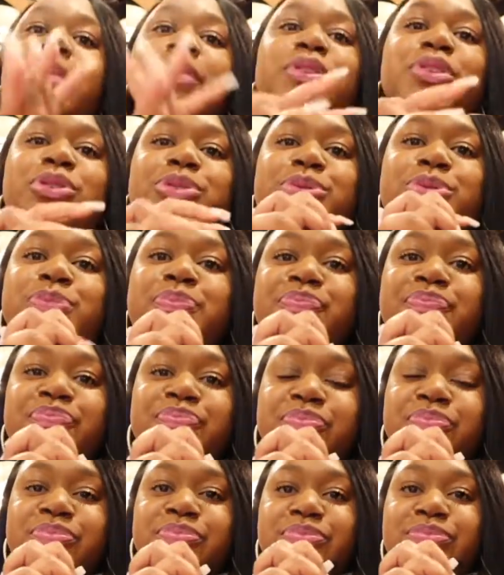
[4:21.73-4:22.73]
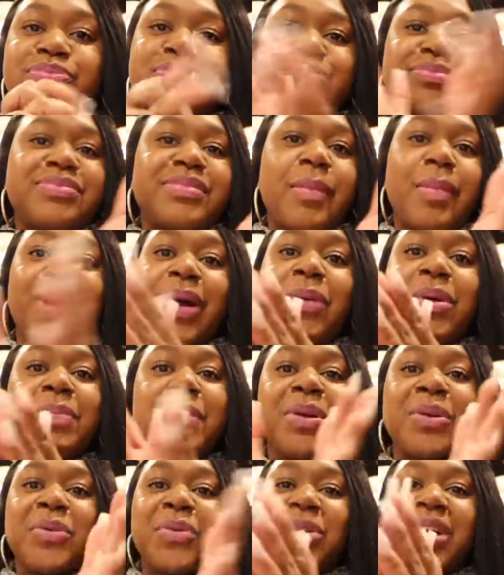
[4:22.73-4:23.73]
I'm gonna do. Because we've
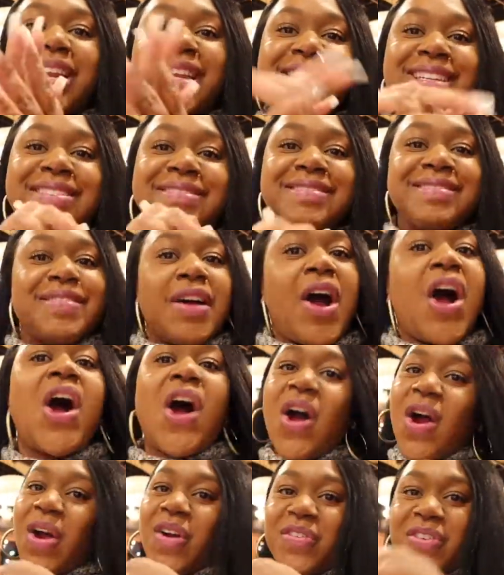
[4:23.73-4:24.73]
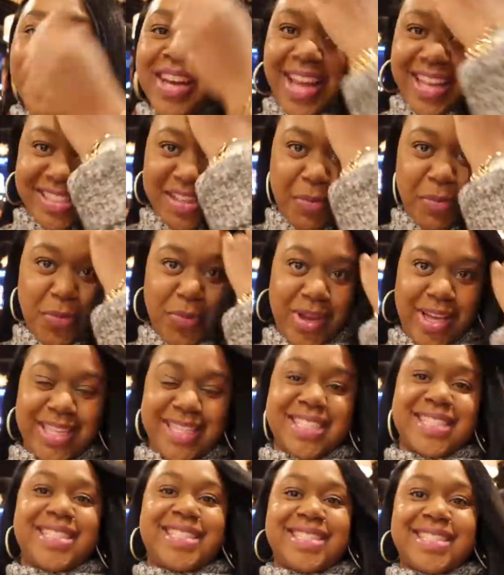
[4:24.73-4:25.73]
been running hard for the last couple
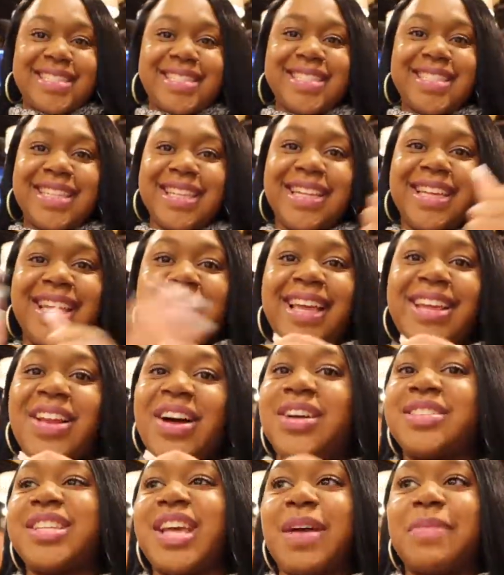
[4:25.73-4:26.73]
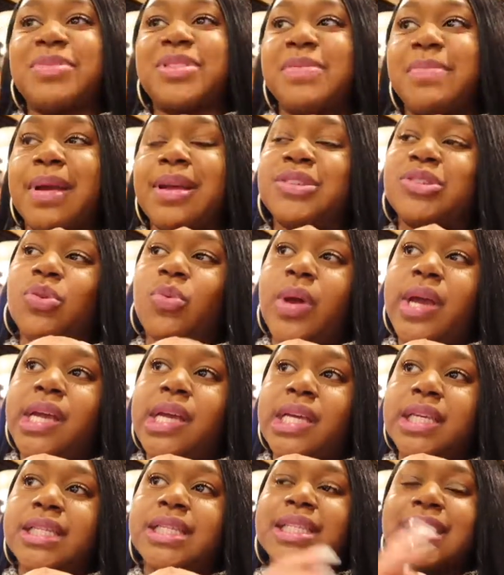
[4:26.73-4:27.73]
weeks in all types of major
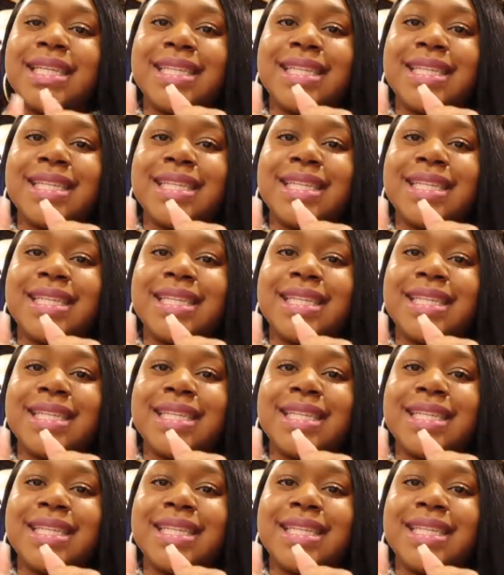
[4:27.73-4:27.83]
ways.